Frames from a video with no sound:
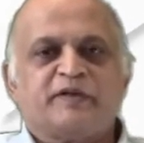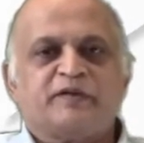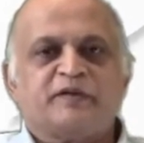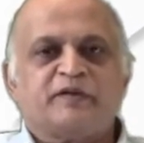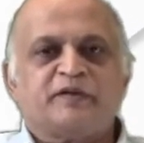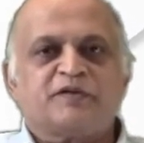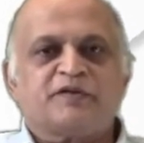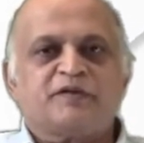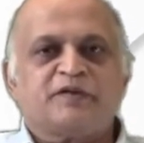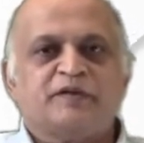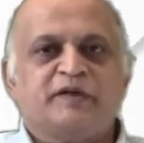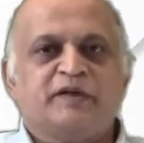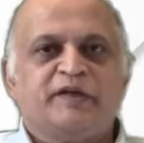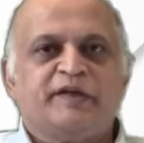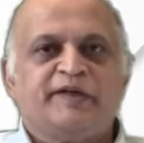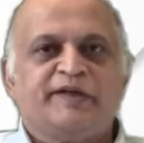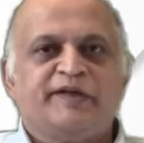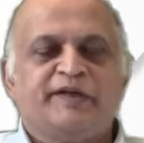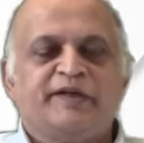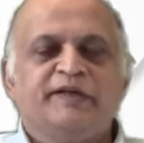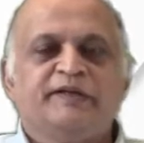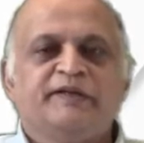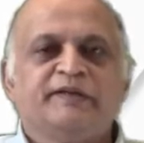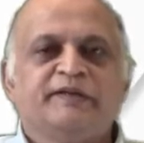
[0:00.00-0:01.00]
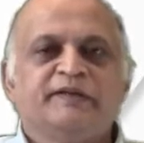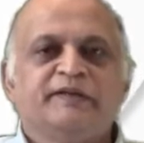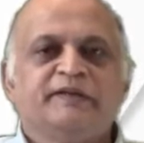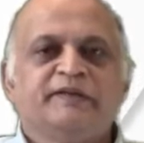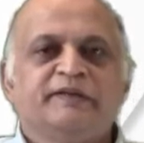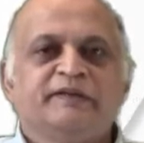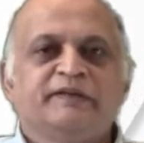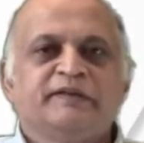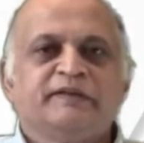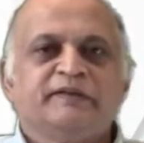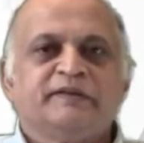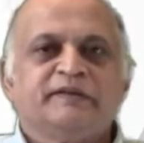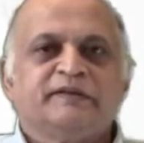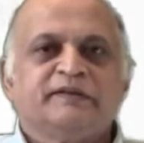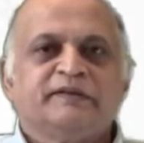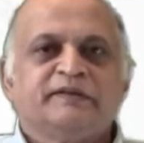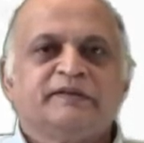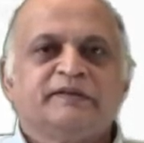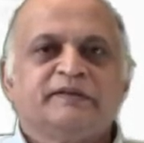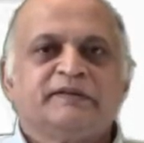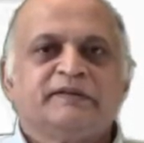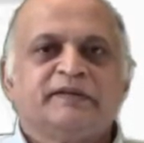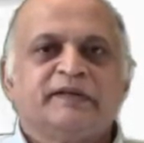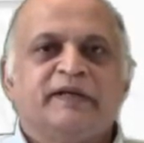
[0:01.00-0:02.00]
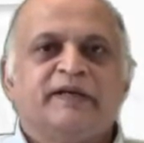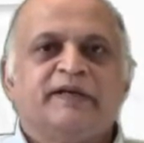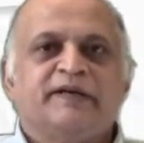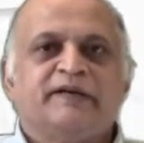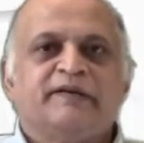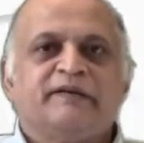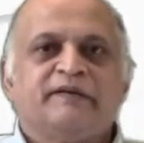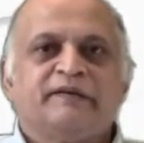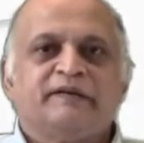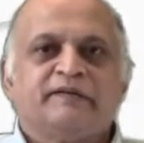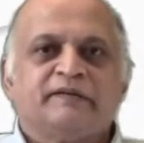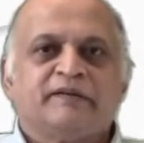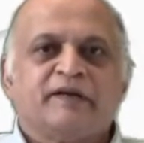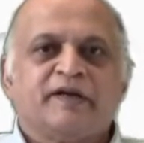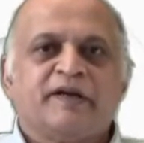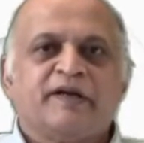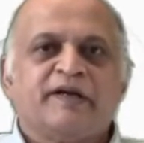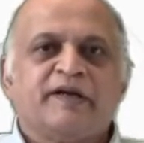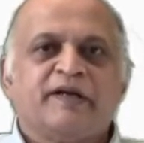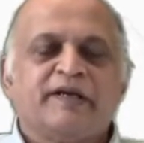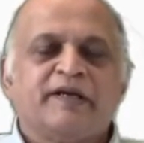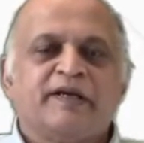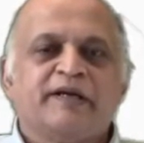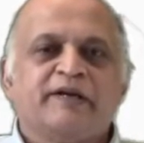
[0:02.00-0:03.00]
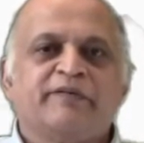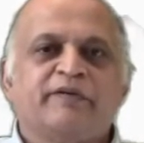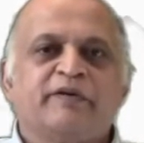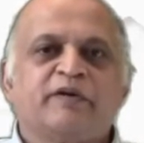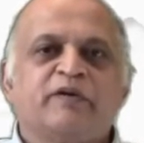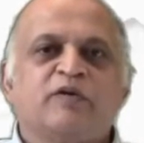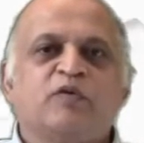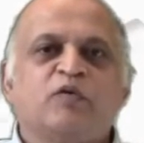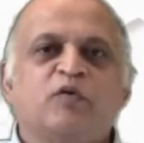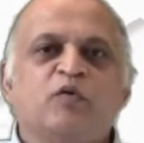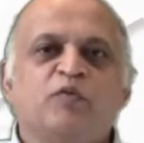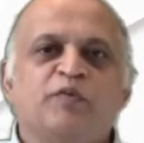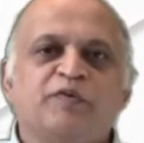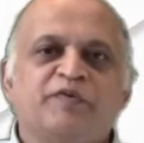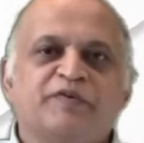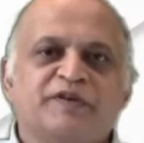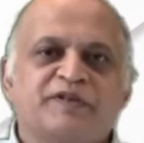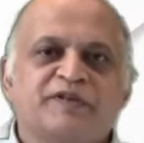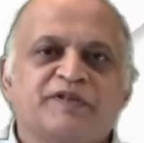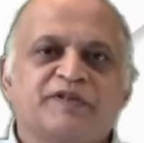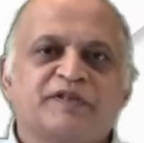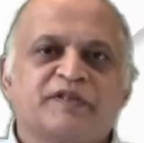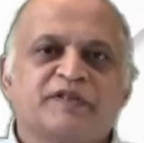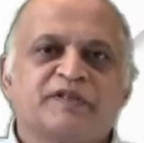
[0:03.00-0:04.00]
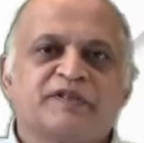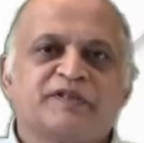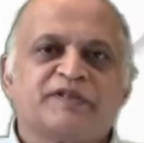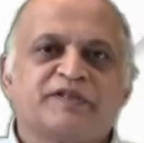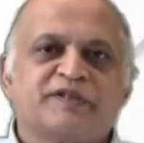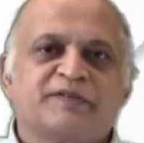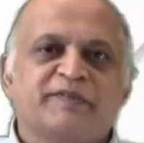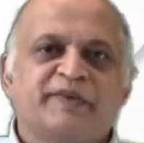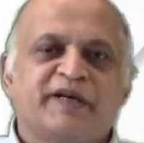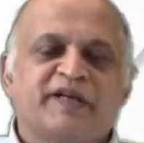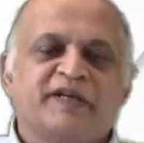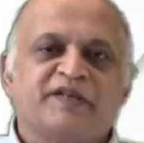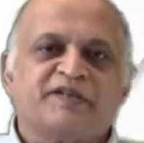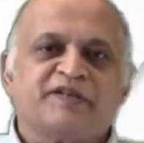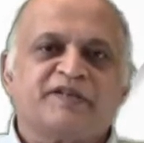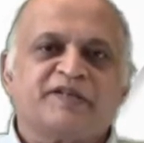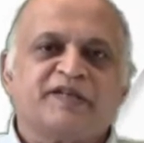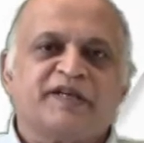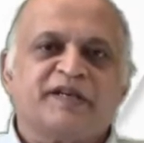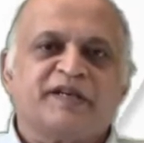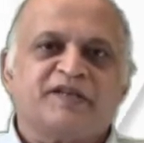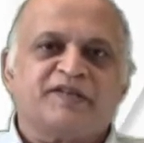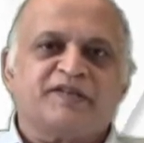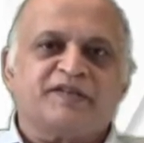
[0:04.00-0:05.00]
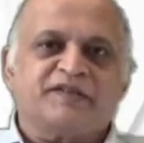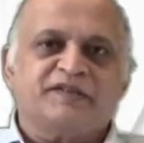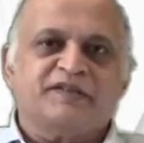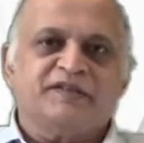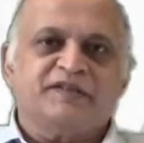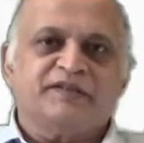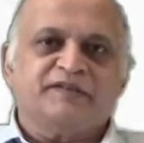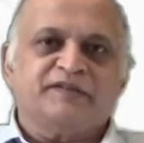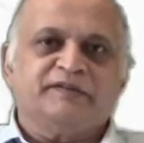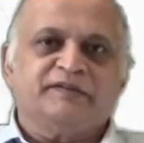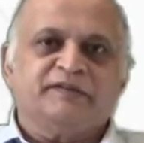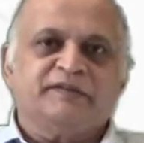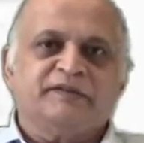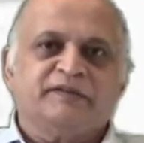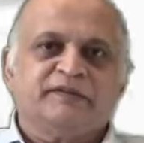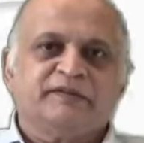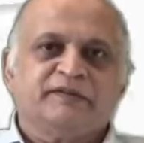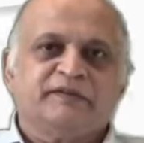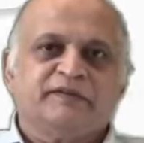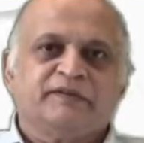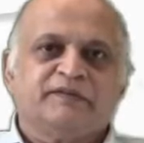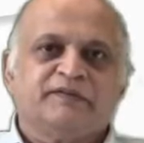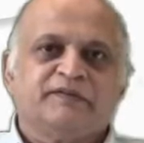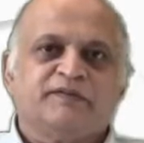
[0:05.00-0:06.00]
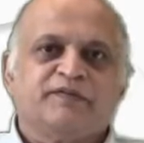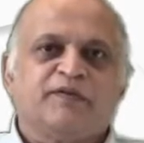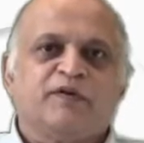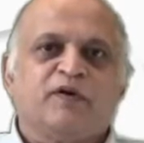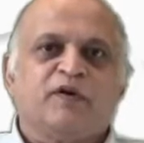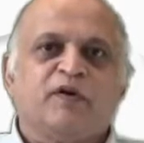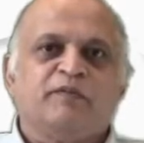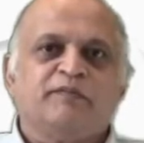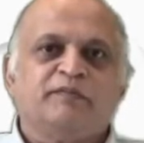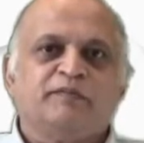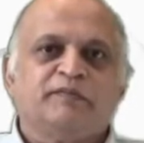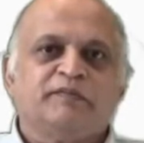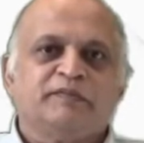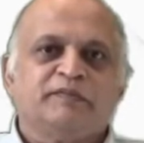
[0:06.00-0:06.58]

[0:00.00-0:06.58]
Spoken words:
also earlier, and currently our group of consultants manages cancer from